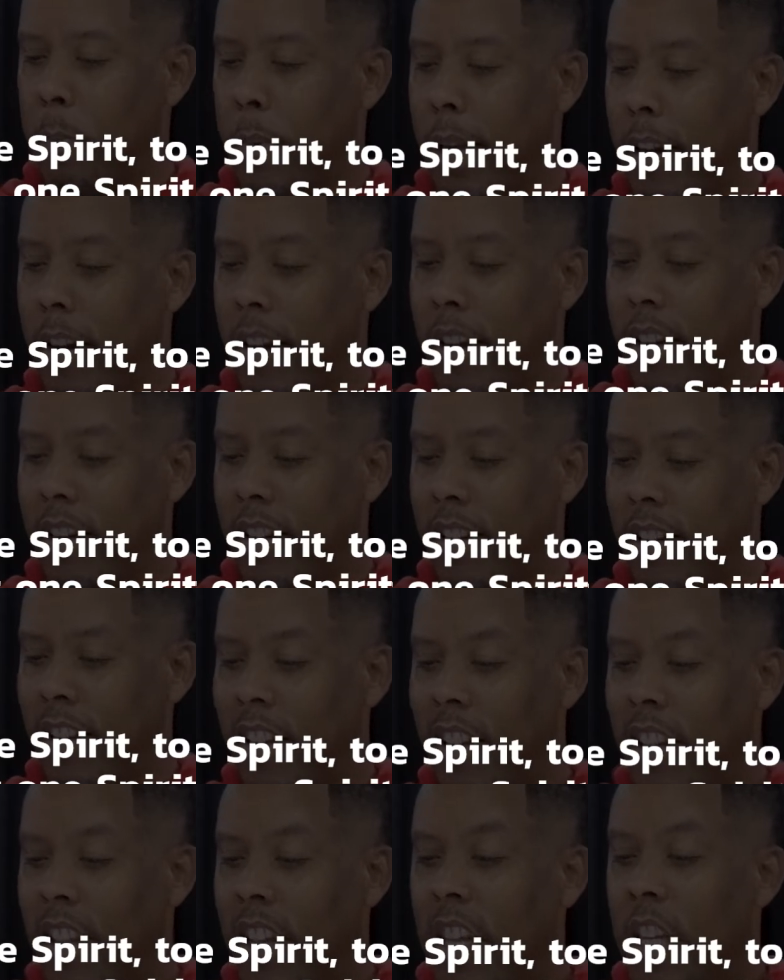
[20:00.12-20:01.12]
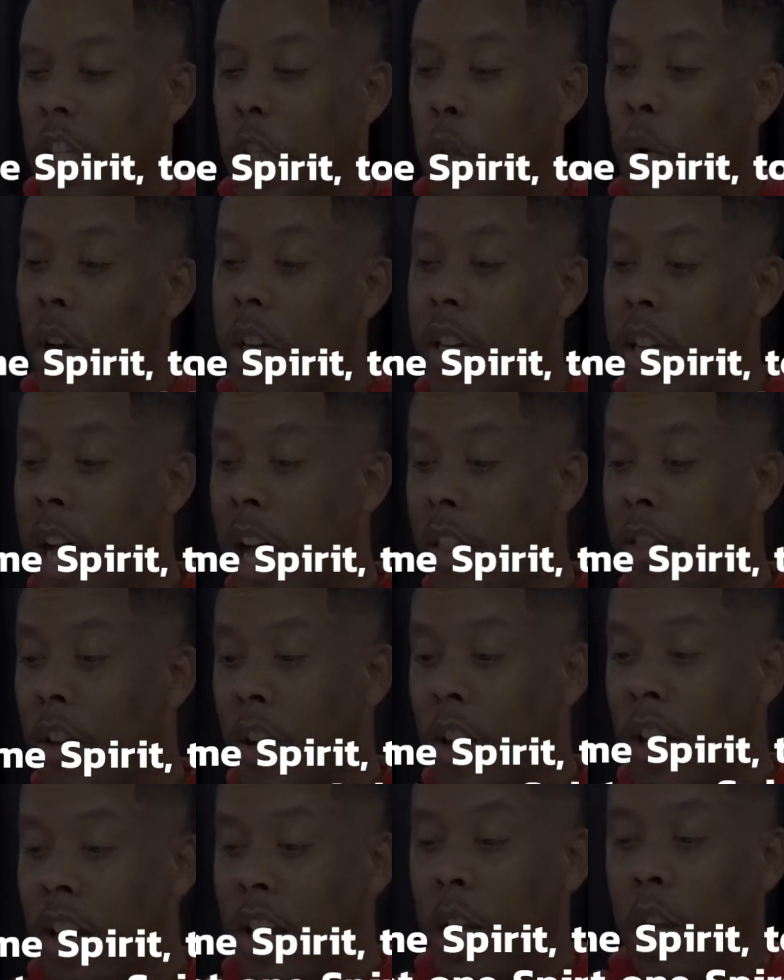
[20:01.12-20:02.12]
Spirit. To
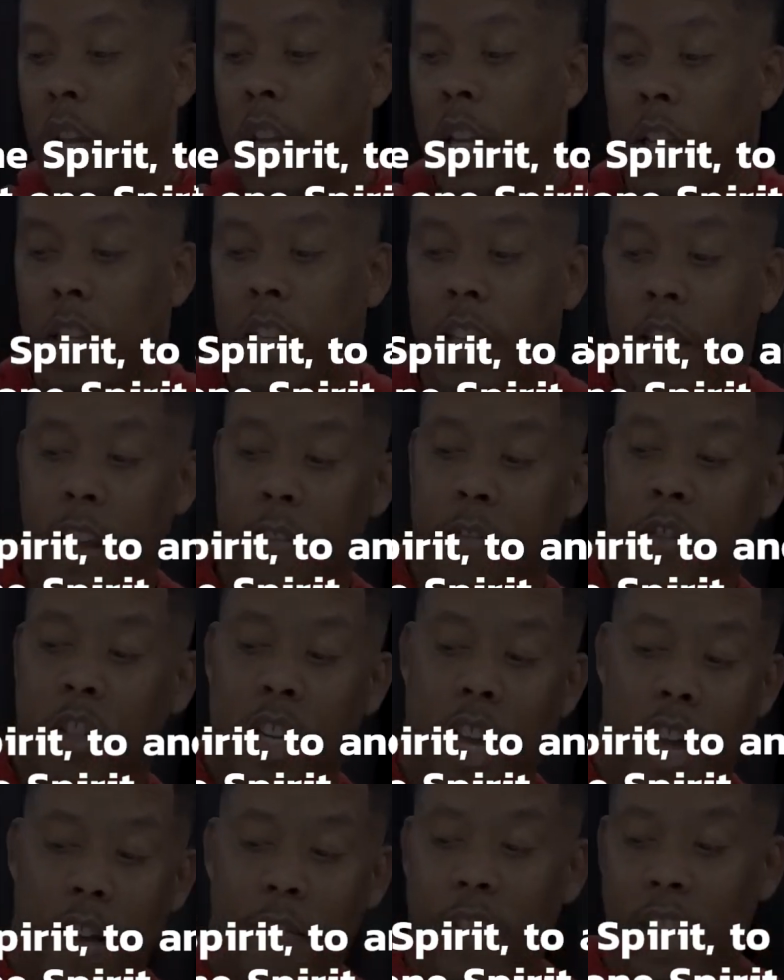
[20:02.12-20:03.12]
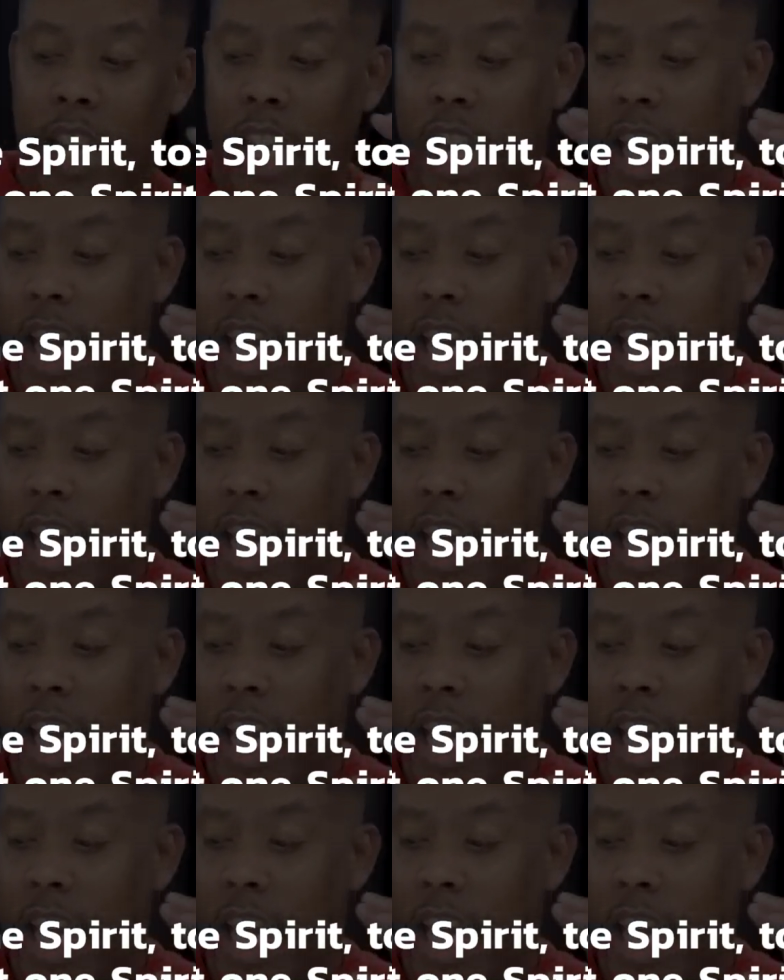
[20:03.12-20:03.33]
another, gifts of